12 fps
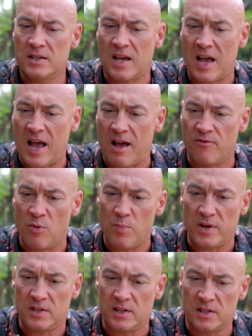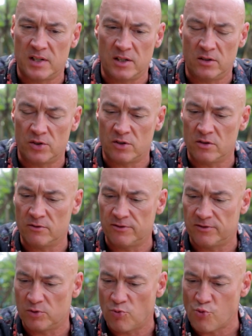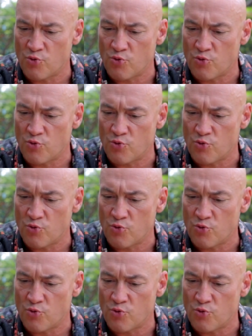to have the basic skills of